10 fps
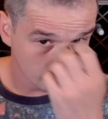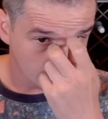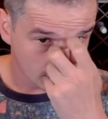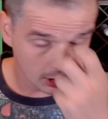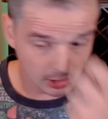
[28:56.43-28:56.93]

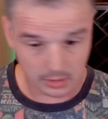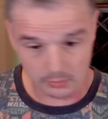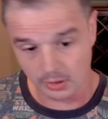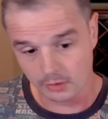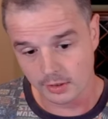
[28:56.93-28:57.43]

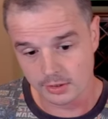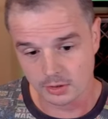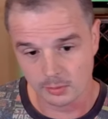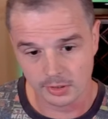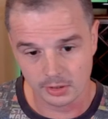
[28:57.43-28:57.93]
Ragavan's going
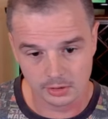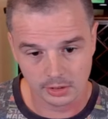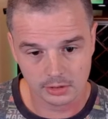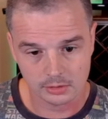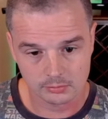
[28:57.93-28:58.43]
to be
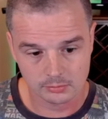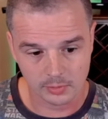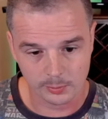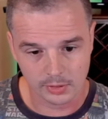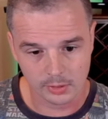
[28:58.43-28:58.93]
like
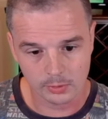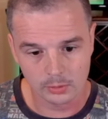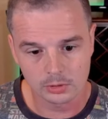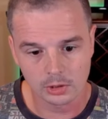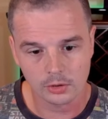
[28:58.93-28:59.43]
pretty real
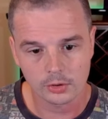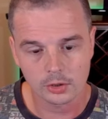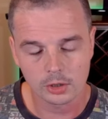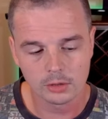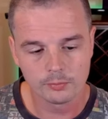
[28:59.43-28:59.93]
clock
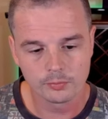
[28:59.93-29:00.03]
though.